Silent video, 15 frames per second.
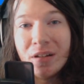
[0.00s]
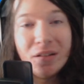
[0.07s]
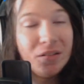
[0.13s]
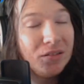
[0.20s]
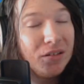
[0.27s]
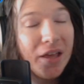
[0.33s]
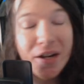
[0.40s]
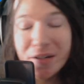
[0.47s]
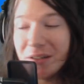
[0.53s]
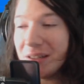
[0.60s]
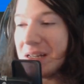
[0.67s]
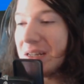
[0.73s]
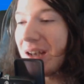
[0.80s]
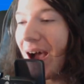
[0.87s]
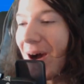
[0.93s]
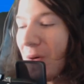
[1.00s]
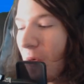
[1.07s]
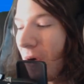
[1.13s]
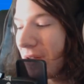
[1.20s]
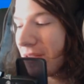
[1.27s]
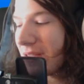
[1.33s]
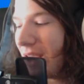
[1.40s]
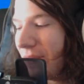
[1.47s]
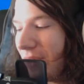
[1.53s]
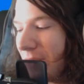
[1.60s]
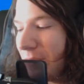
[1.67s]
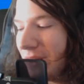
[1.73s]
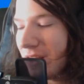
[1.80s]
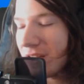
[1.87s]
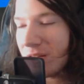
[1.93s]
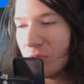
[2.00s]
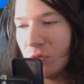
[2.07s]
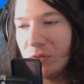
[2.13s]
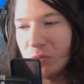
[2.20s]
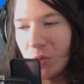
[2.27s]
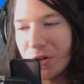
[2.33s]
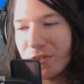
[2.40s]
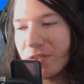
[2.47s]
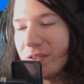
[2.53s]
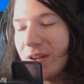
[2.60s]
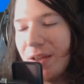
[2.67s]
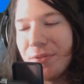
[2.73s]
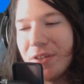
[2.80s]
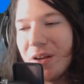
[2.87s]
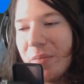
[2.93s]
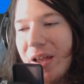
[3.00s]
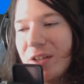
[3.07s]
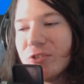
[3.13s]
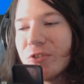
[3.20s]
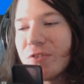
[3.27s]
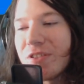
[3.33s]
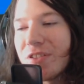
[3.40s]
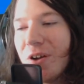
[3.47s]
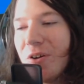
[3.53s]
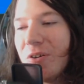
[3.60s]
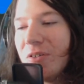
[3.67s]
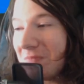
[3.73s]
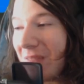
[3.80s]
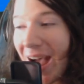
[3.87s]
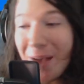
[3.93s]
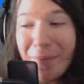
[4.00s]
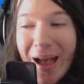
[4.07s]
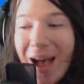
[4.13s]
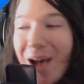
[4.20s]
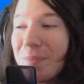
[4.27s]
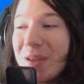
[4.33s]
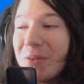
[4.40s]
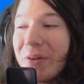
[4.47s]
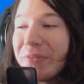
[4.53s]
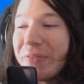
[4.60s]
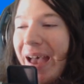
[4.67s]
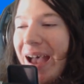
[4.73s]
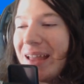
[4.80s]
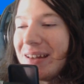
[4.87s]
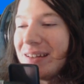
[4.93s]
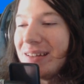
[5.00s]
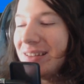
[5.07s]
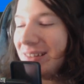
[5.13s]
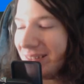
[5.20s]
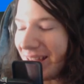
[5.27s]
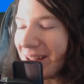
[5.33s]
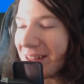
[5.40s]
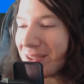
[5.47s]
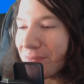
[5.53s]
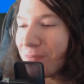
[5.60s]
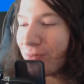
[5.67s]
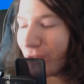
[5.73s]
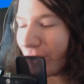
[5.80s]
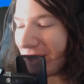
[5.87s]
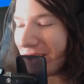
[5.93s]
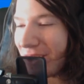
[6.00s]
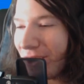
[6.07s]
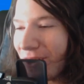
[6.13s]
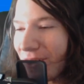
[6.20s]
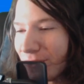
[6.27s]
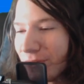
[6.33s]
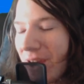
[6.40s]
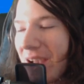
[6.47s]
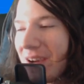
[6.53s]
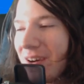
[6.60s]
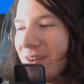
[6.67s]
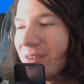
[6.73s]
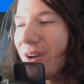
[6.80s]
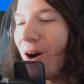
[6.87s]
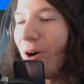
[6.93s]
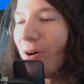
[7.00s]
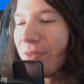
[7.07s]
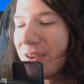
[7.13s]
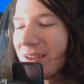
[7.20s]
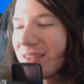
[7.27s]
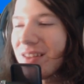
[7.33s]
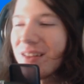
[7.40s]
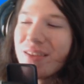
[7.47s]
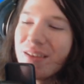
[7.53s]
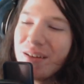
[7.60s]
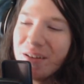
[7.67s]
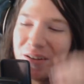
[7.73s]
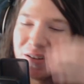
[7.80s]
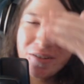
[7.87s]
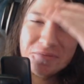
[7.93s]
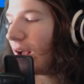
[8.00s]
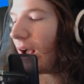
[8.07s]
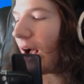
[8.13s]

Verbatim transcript: Literally not once have I placed worse than ninth in a major, so I'm happy with that. That's a pretty good record, all things considered.